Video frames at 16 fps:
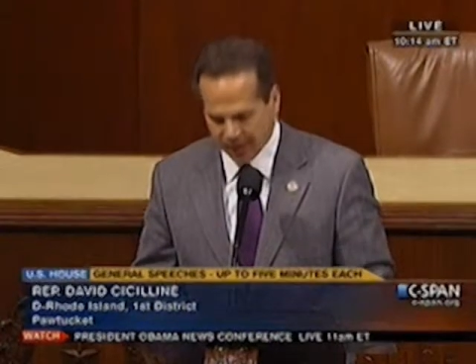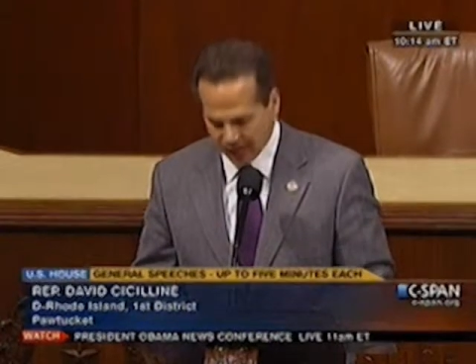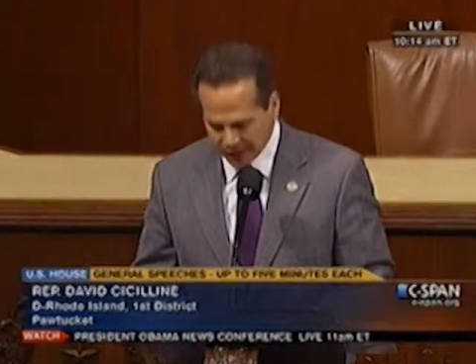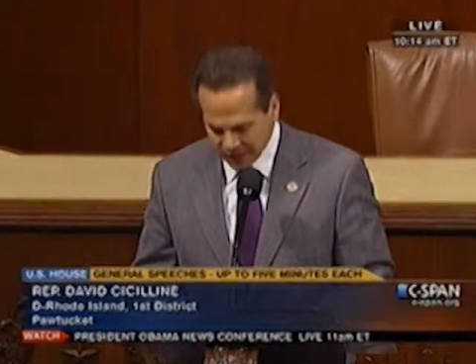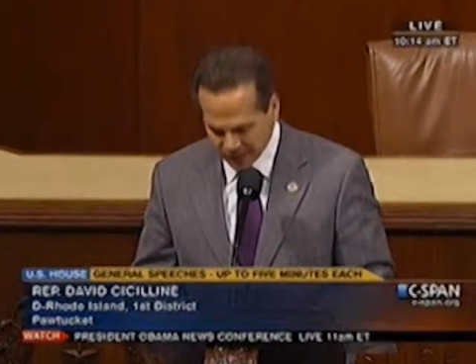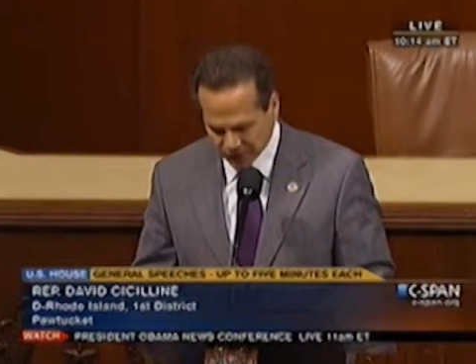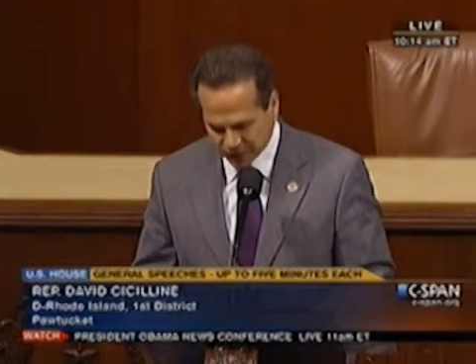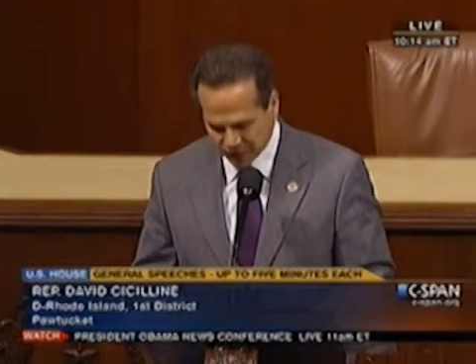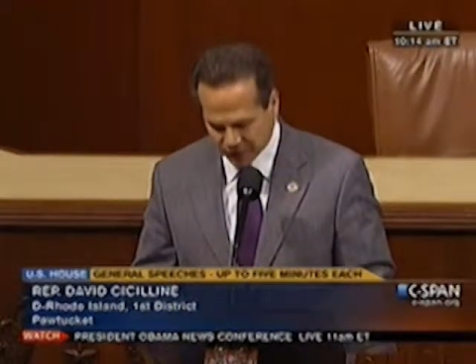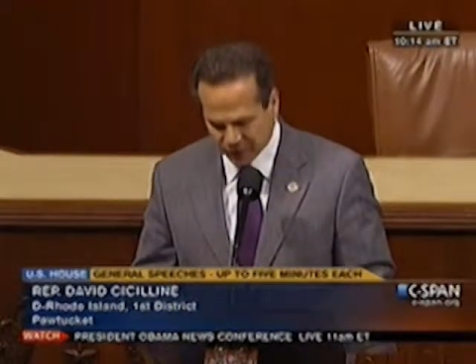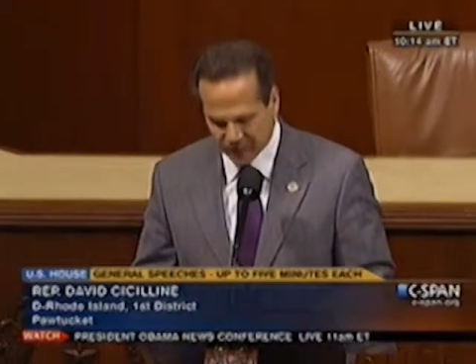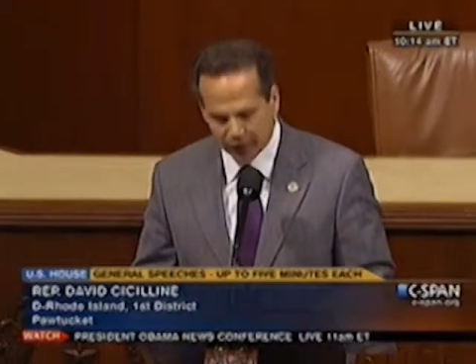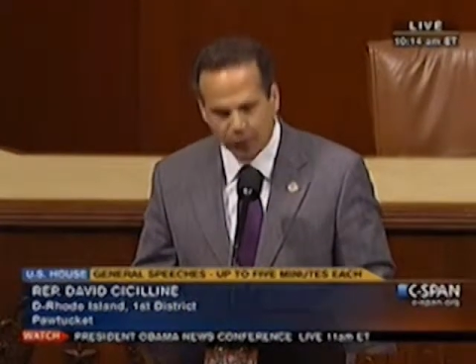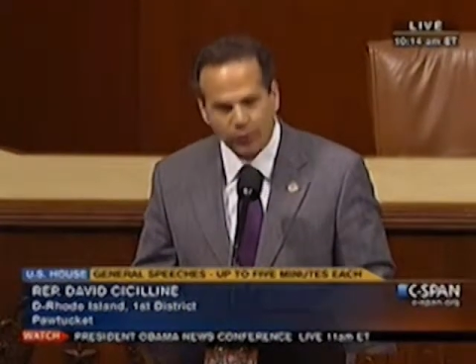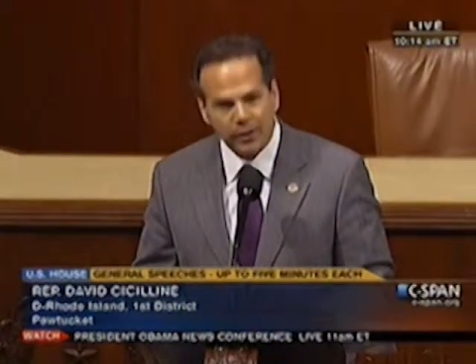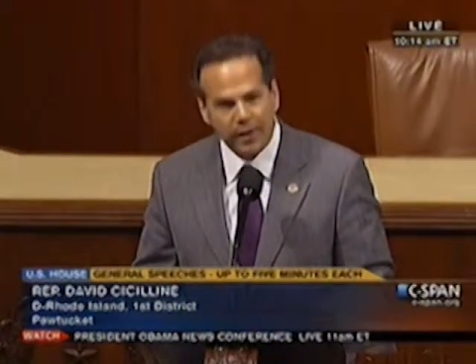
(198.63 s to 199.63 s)
initiatives
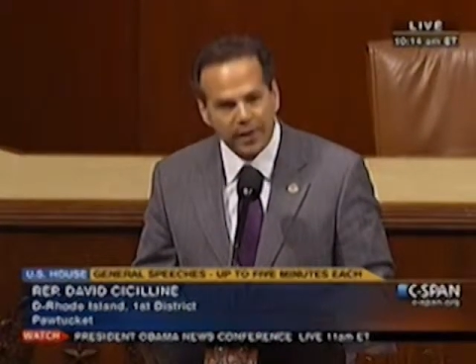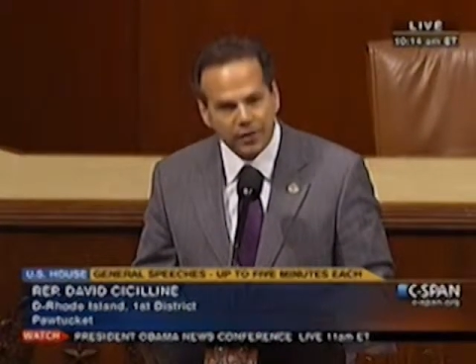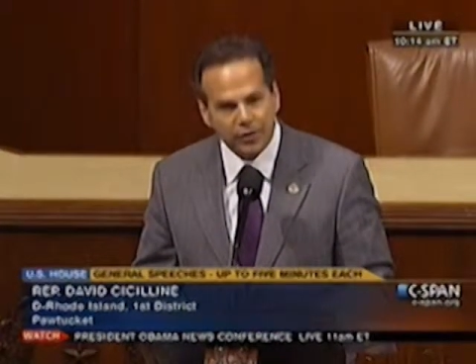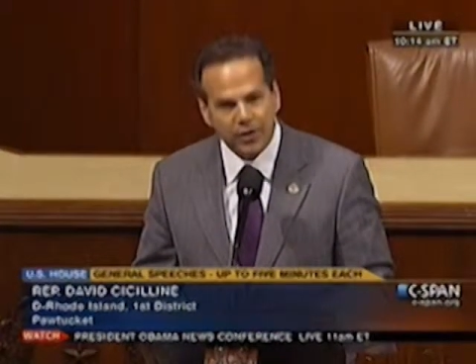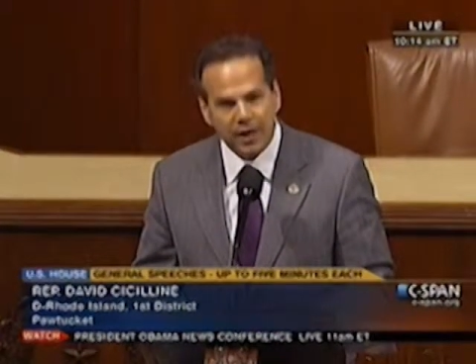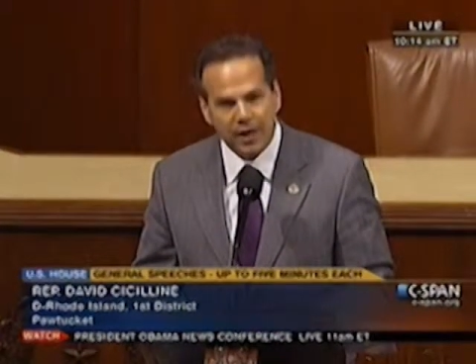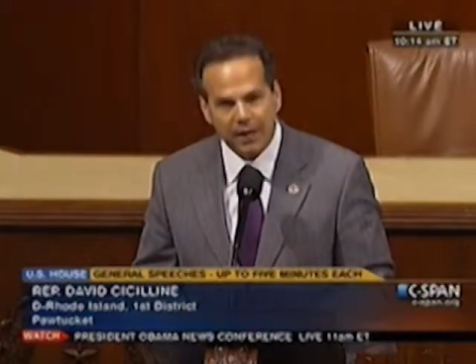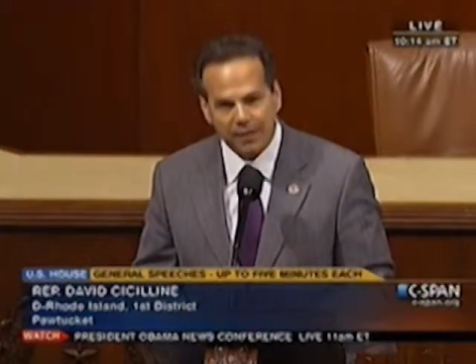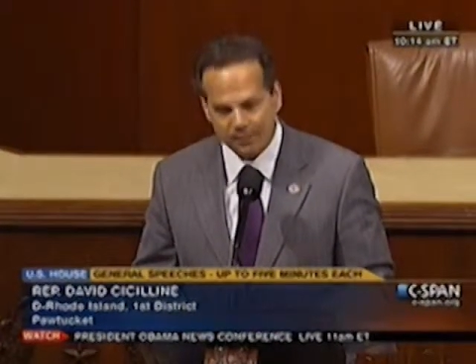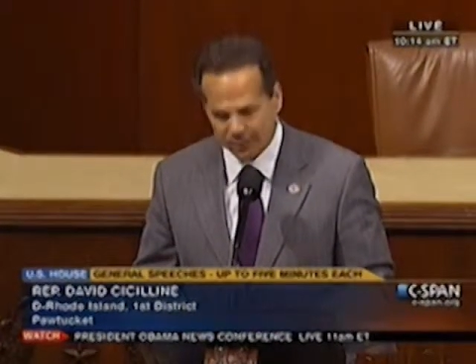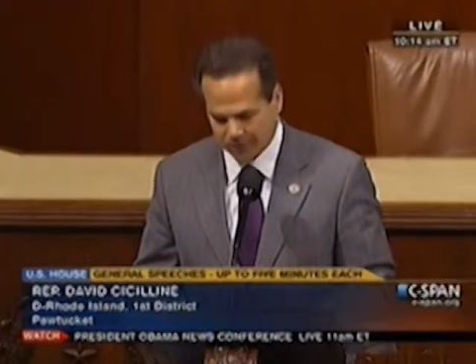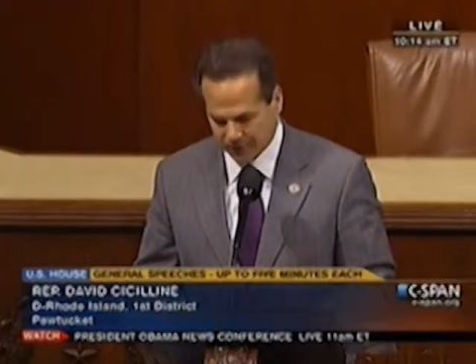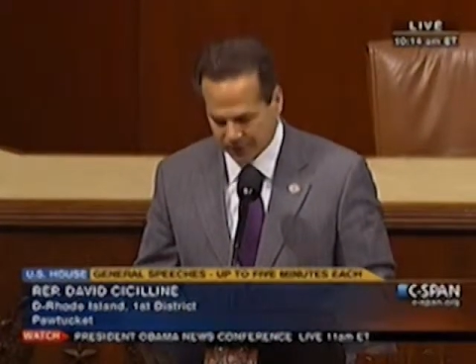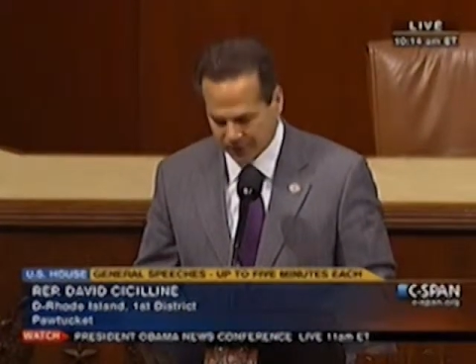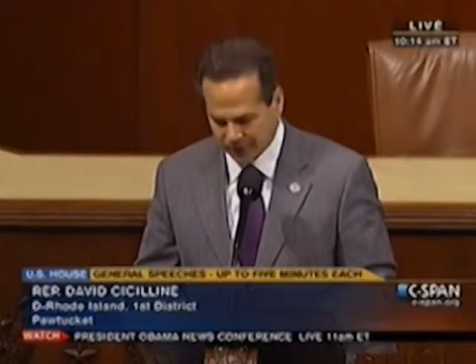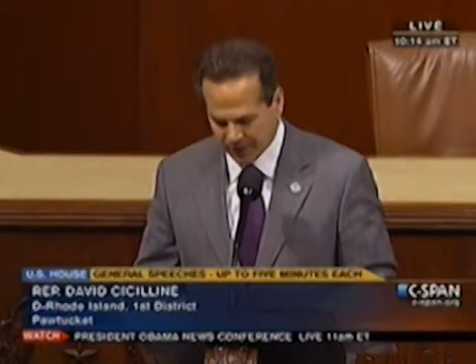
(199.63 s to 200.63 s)
that create
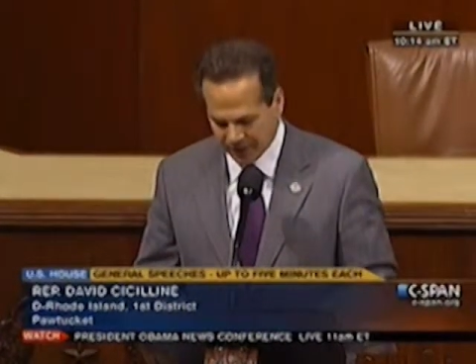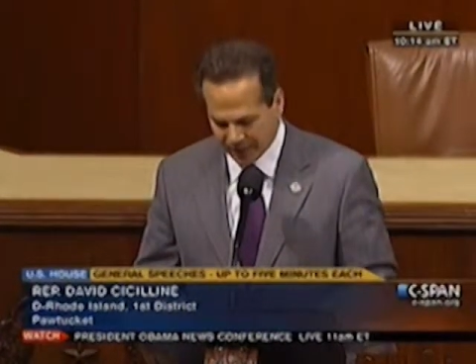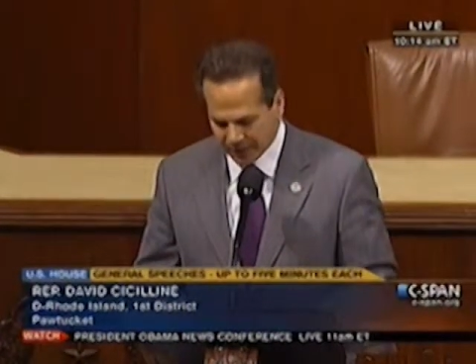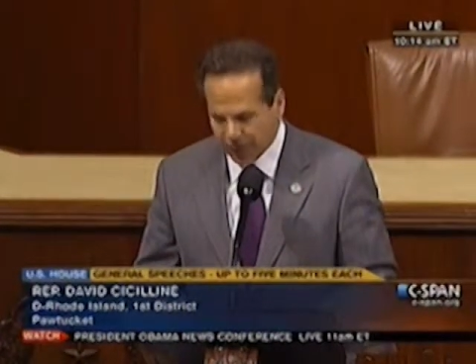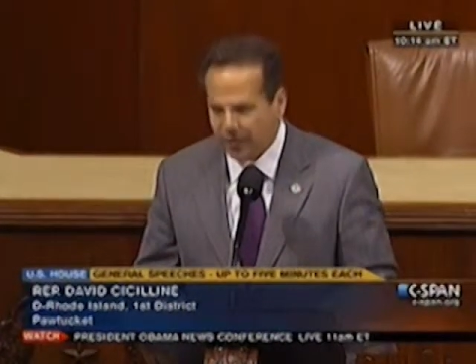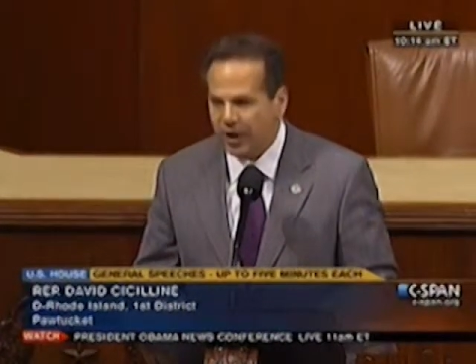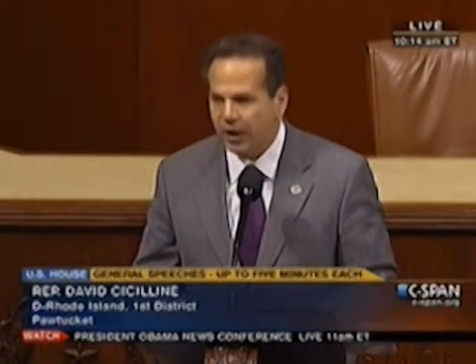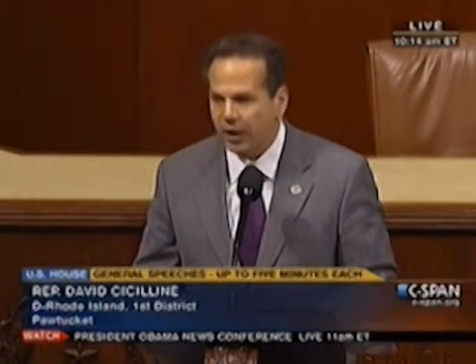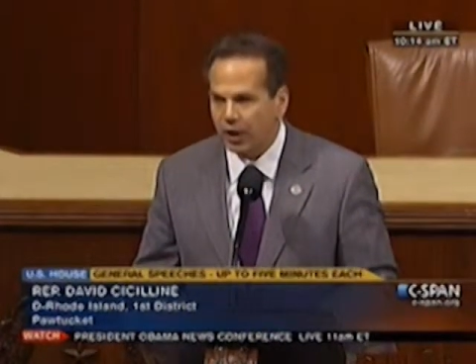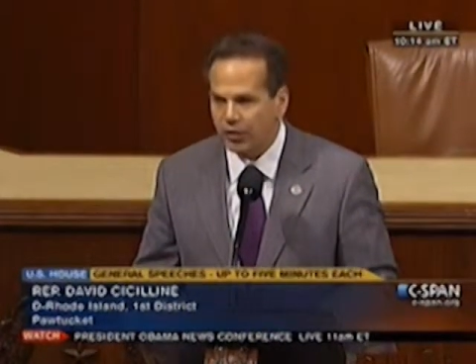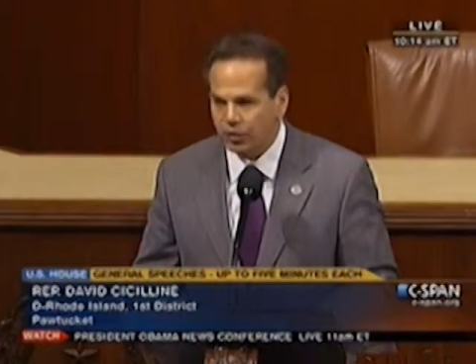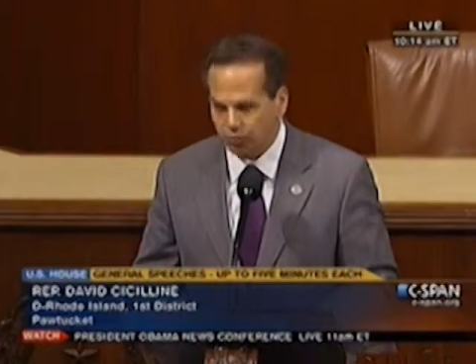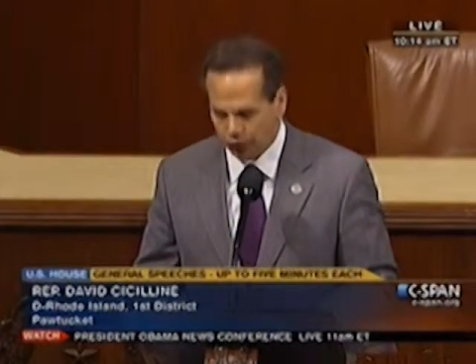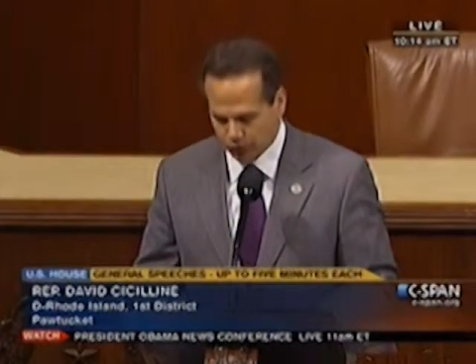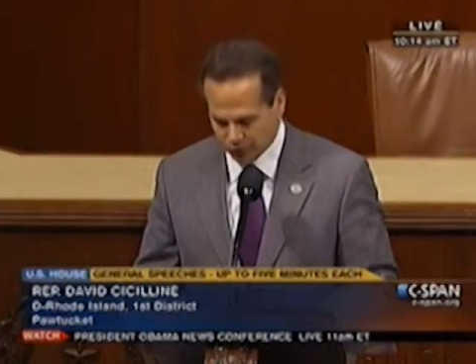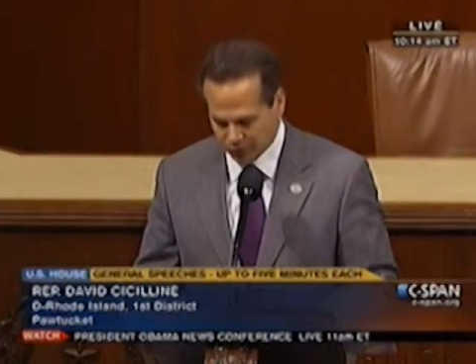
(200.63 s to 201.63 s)
jobs, educate our
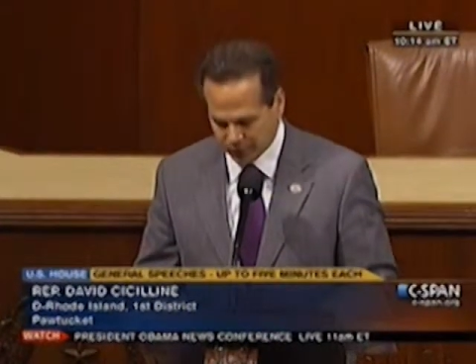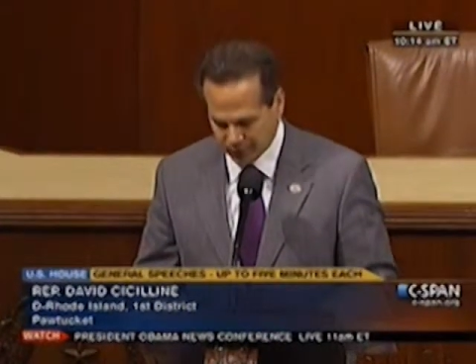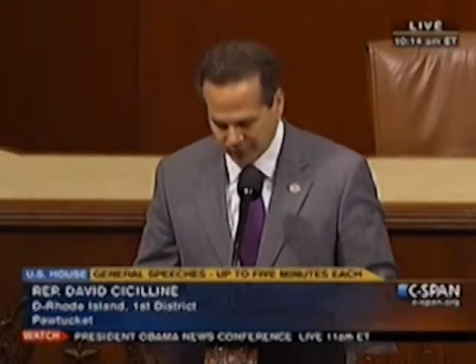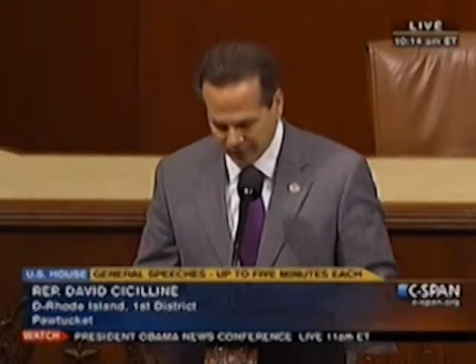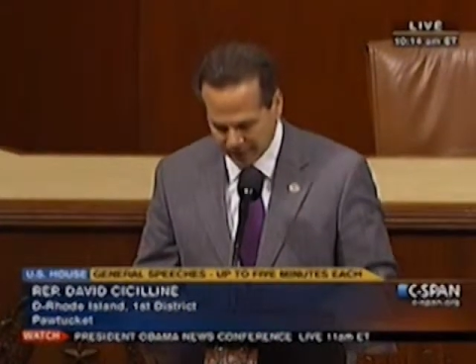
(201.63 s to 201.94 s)
children,